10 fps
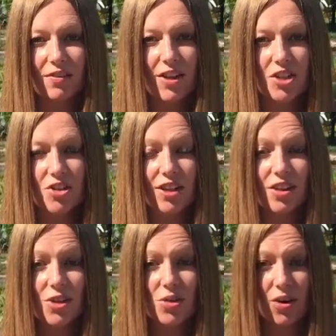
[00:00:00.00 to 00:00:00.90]
are featuring
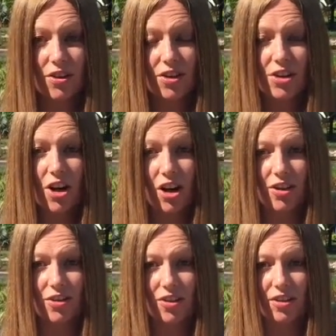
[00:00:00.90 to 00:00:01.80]
the northern
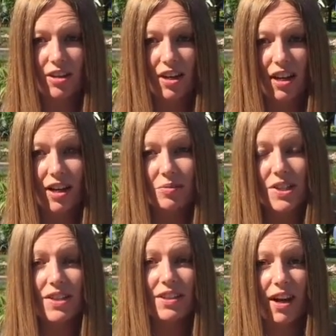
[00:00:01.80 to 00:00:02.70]
cardinal, and we
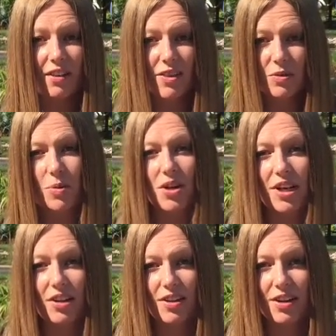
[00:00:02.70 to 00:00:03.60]
see a lot of this bird
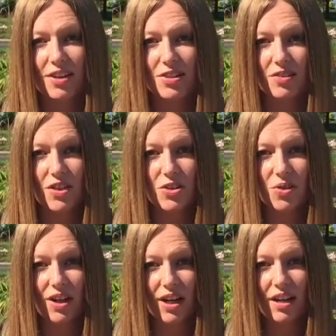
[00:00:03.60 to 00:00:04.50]
here at the
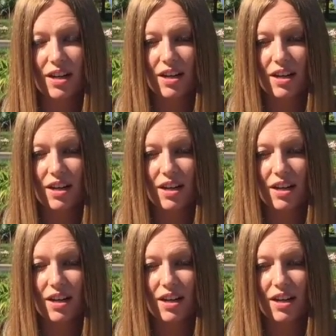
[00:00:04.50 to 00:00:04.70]
conservatory,